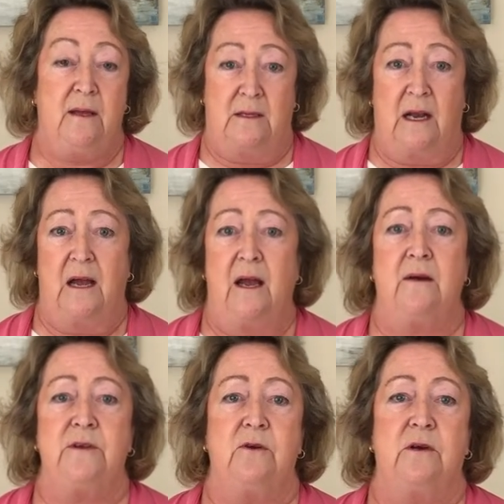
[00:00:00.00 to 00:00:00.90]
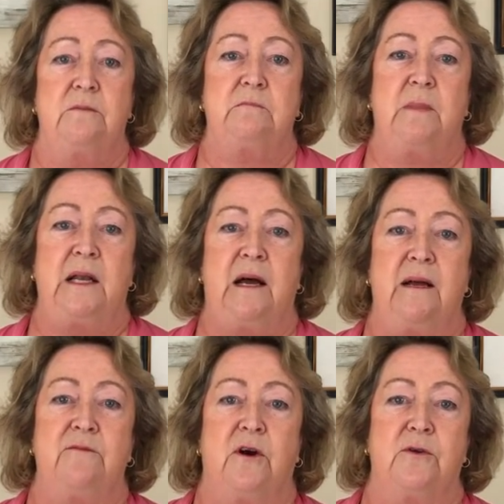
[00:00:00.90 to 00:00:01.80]
that I have here in my
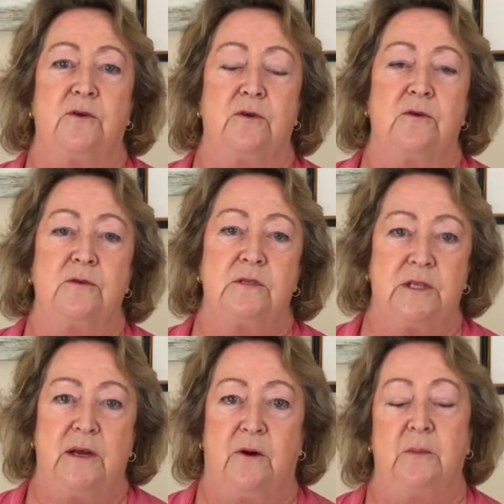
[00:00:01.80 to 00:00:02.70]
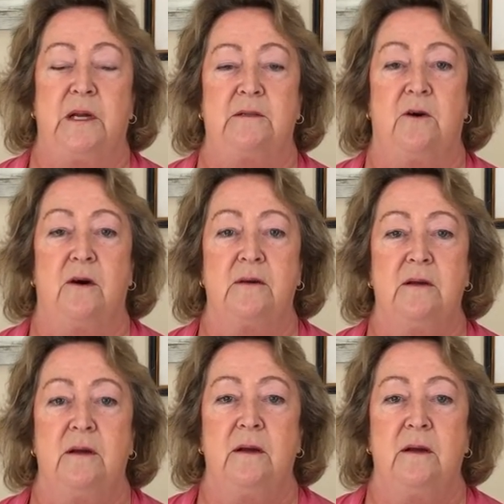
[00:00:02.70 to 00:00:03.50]
life on earth to help me along,